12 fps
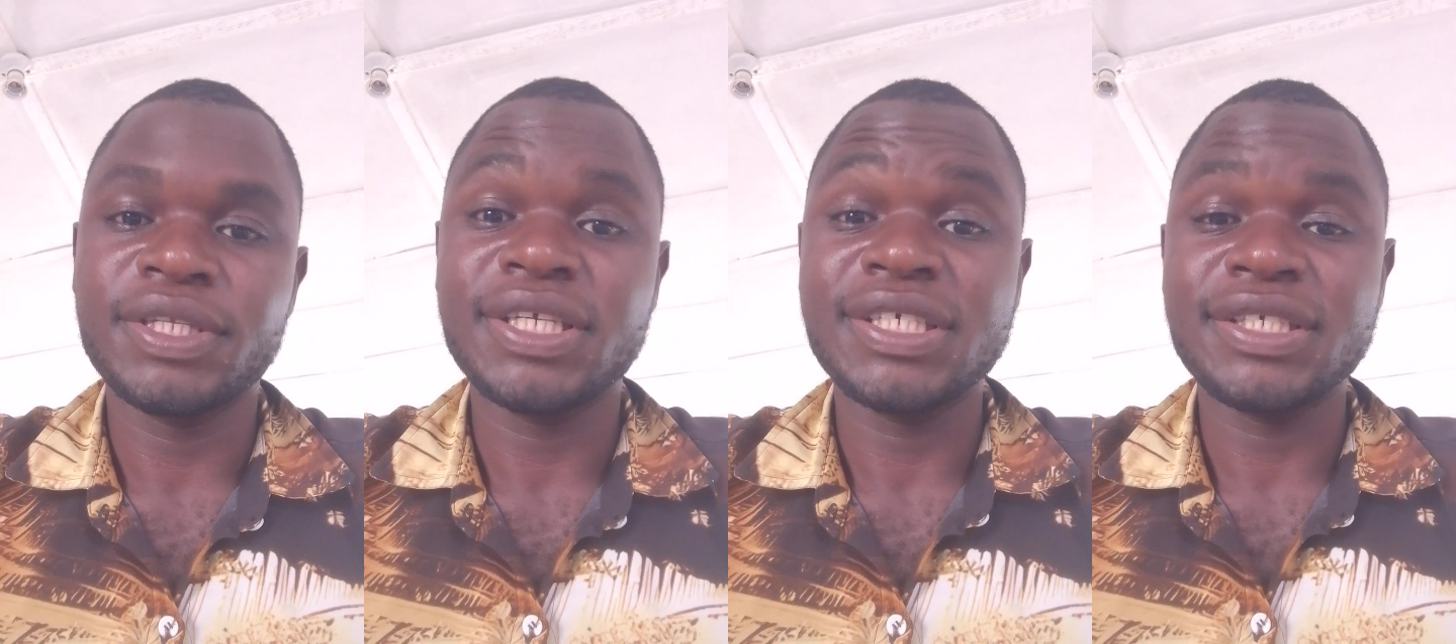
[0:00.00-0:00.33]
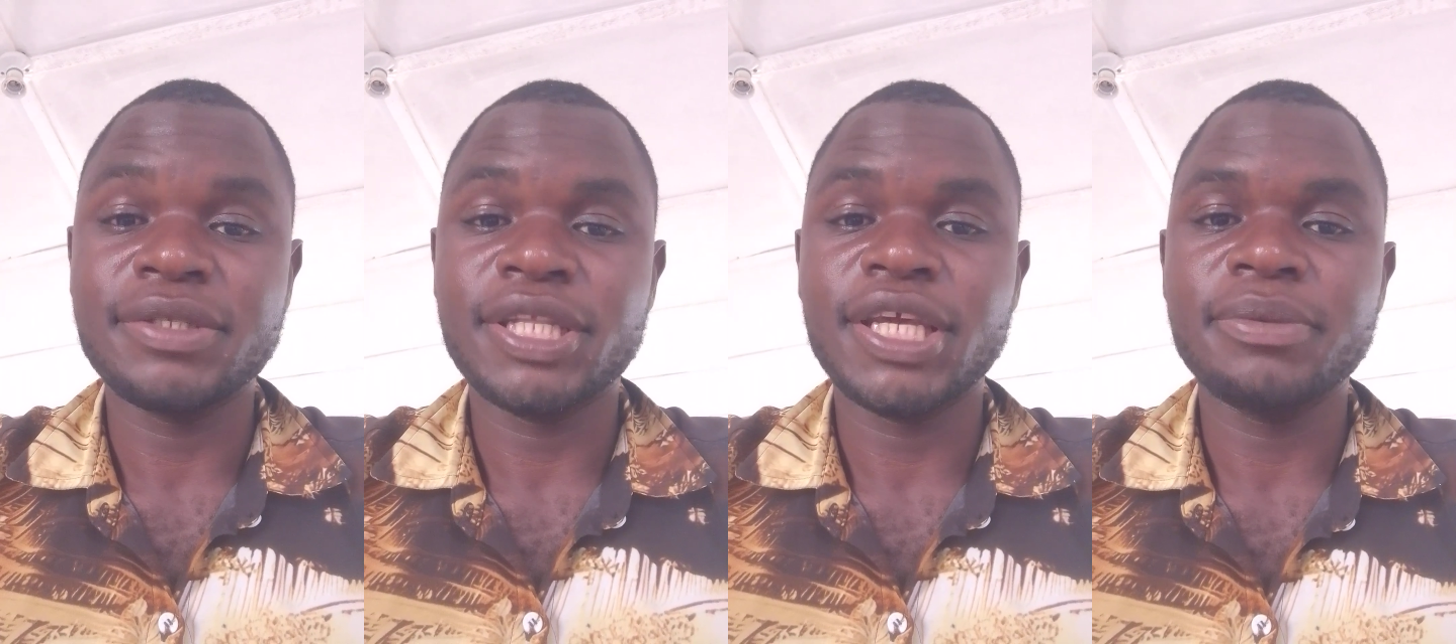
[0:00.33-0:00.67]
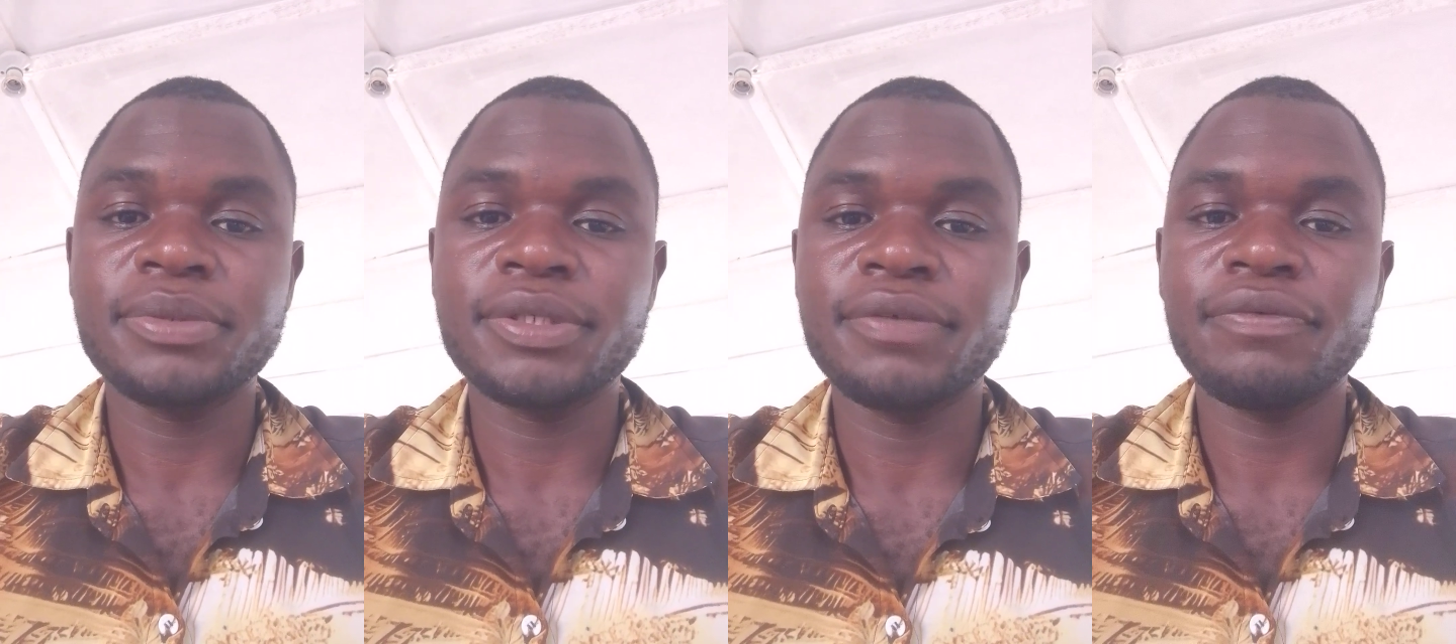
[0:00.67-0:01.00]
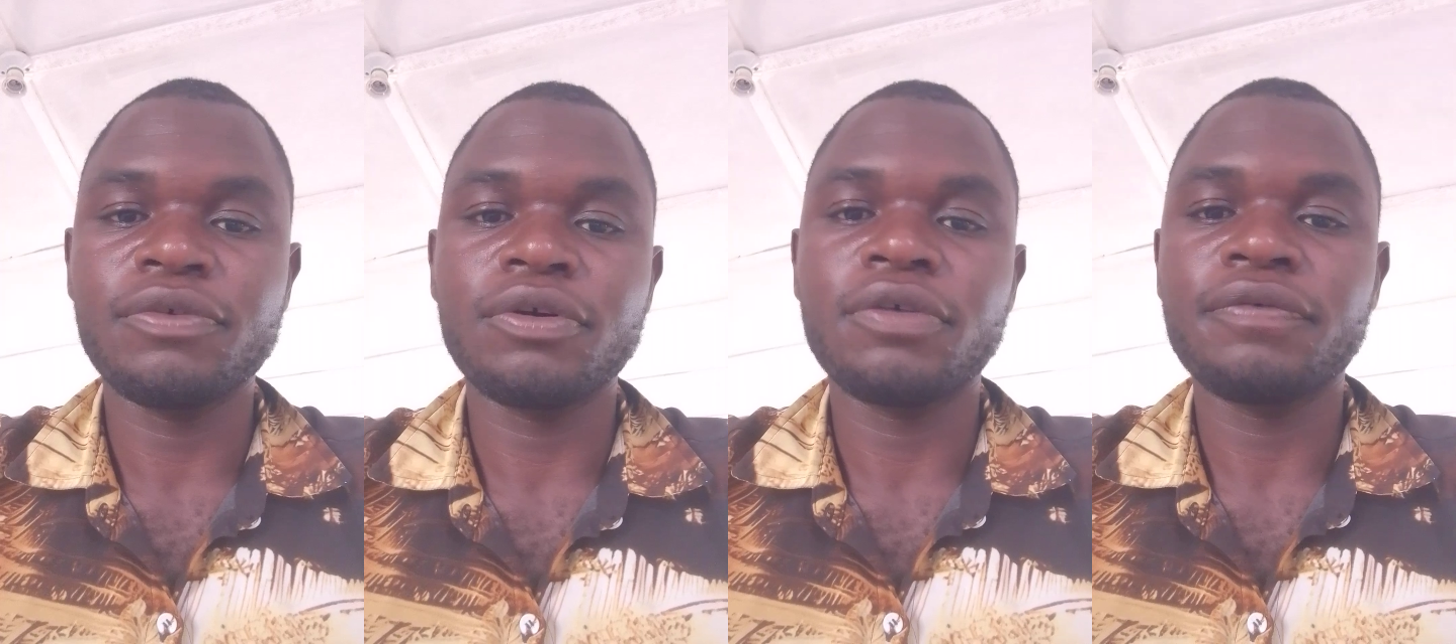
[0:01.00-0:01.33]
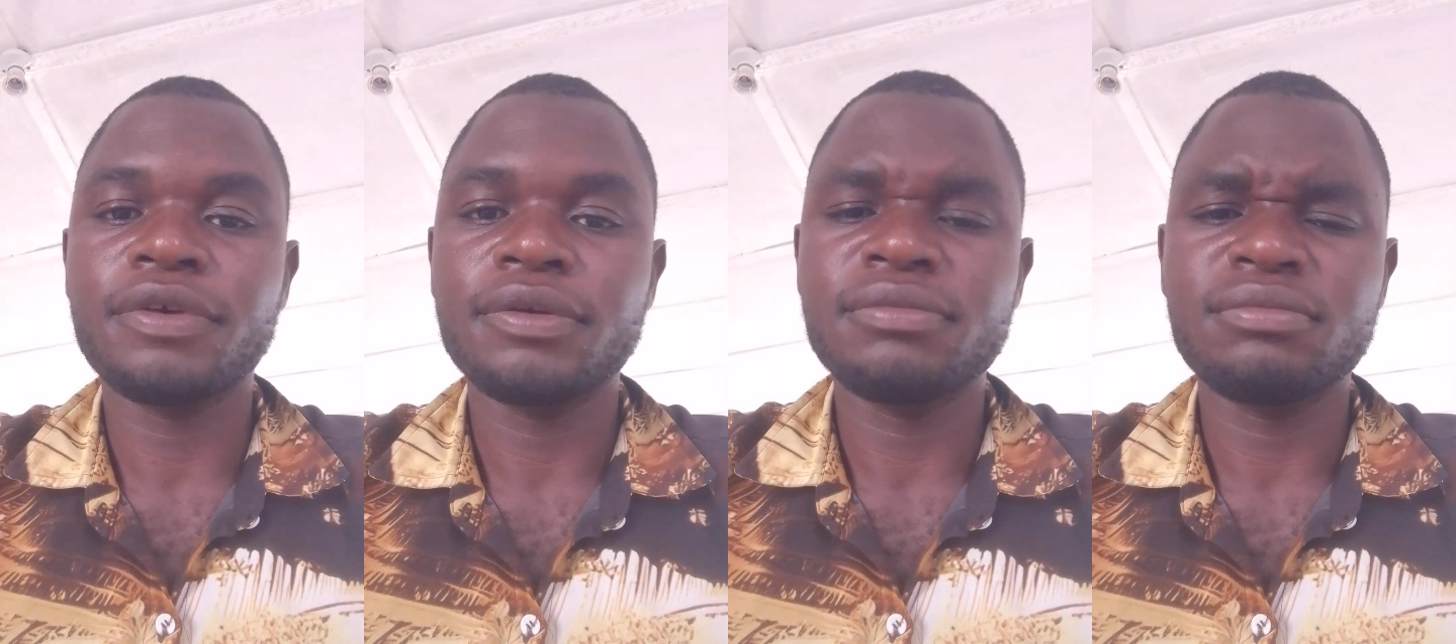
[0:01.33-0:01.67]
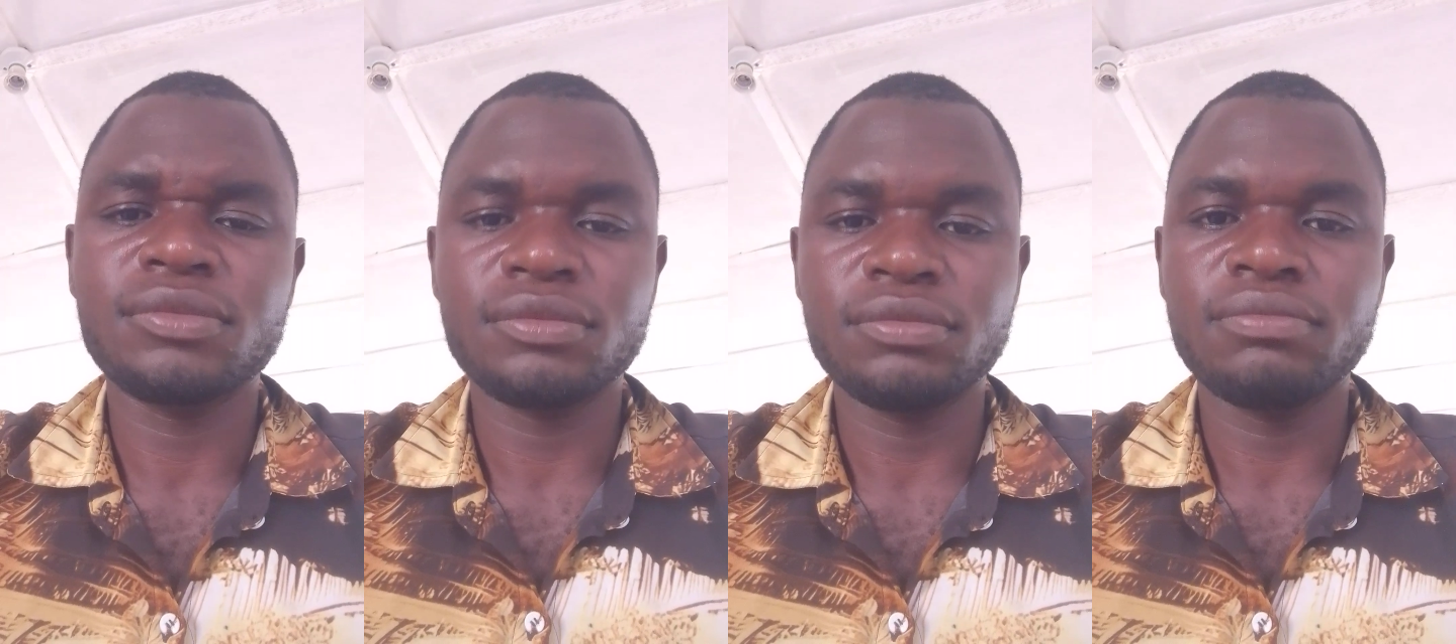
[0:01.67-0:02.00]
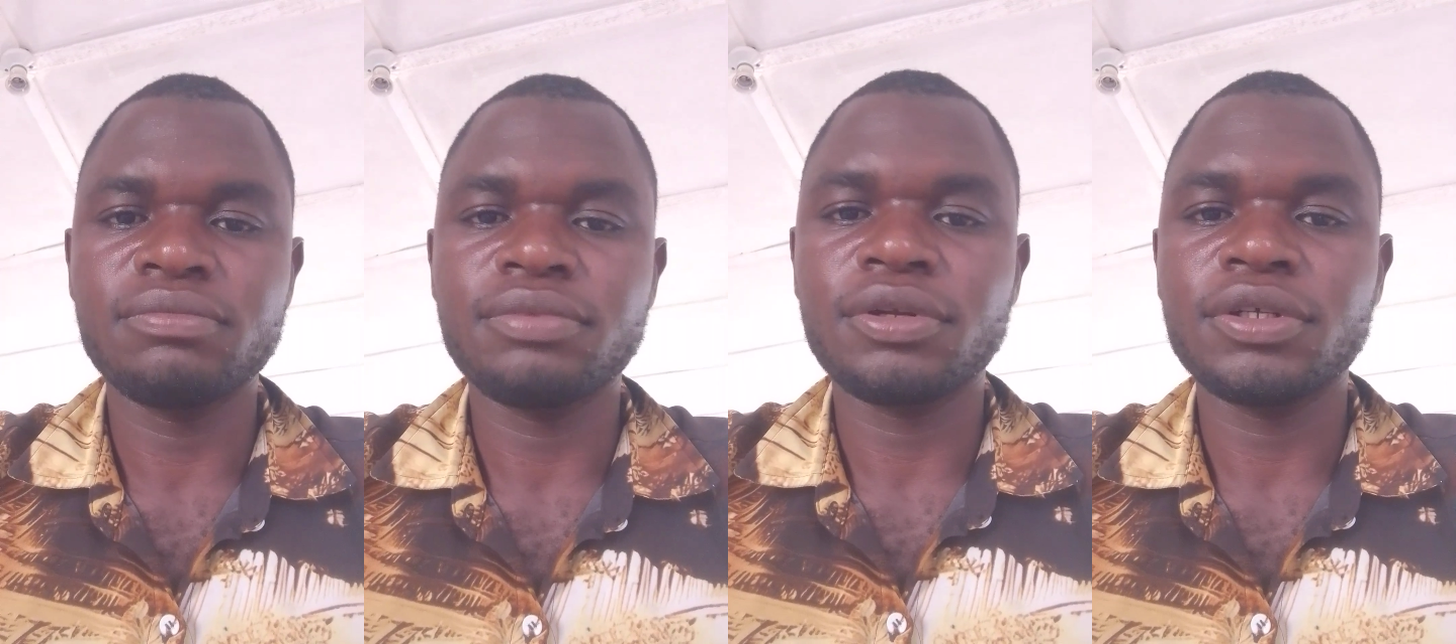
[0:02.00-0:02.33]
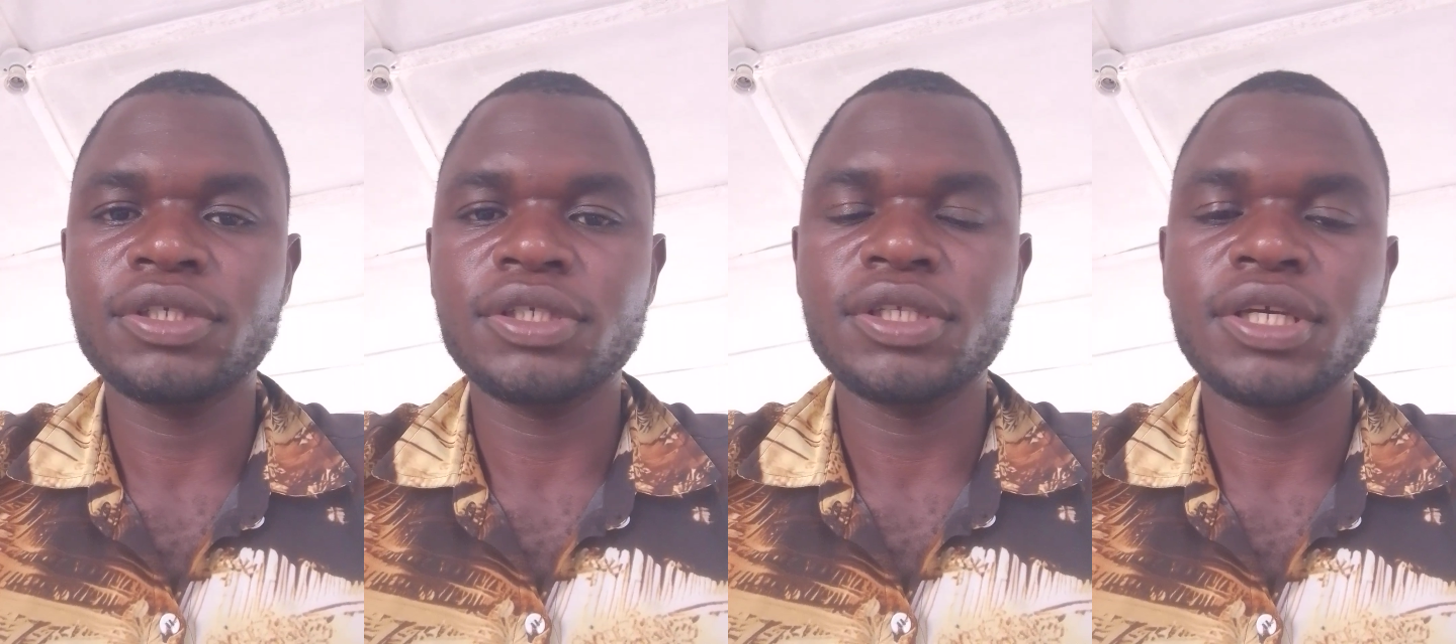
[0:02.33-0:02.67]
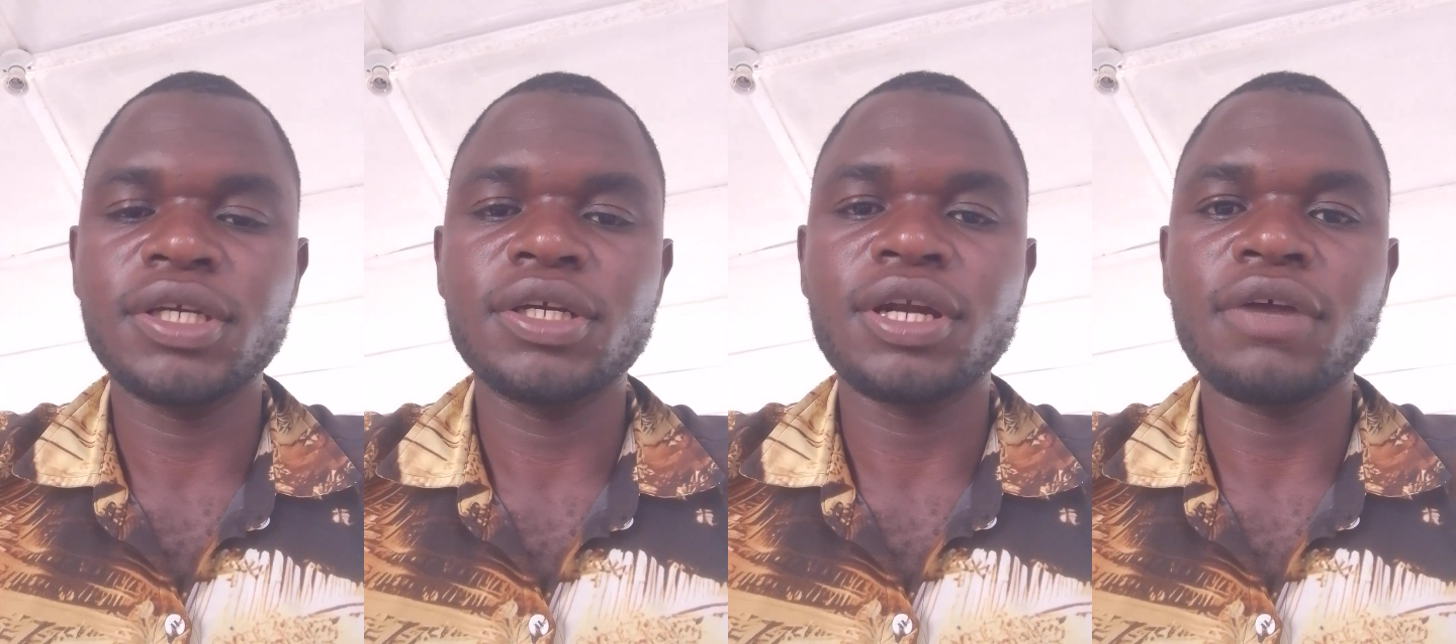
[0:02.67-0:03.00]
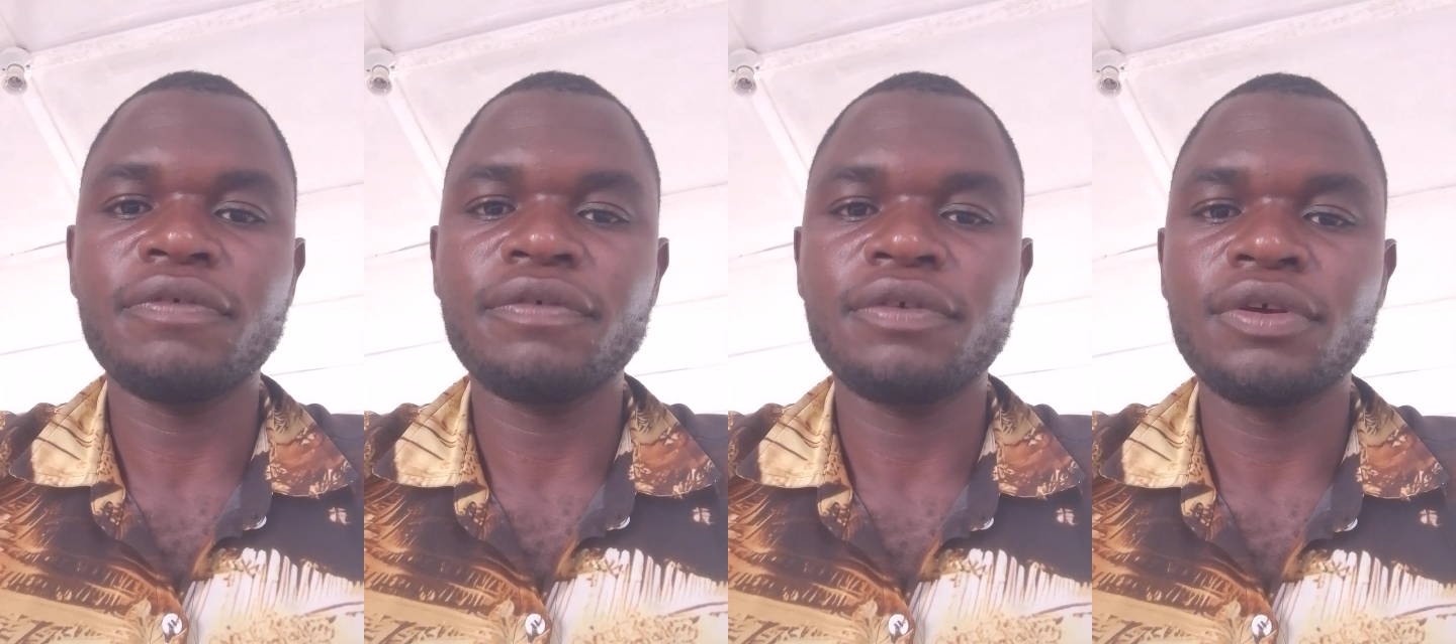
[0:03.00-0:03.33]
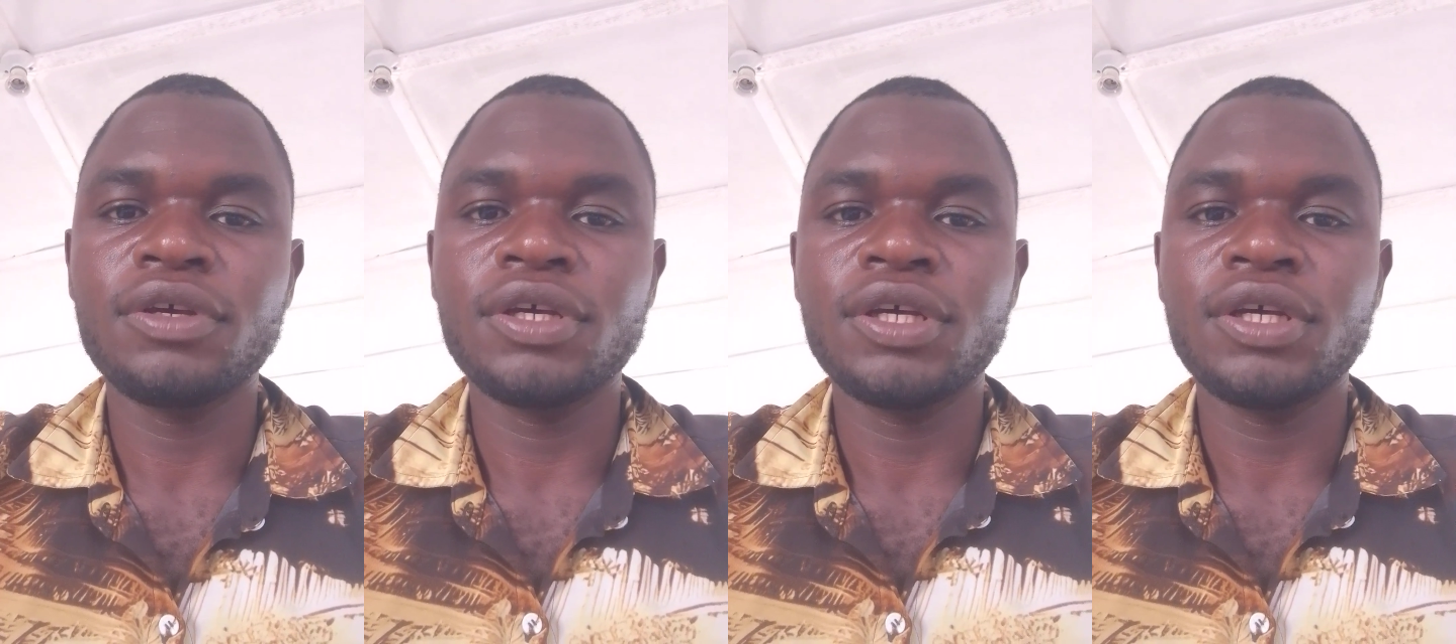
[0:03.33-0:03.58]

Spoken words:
the steps involved in plotting a graph.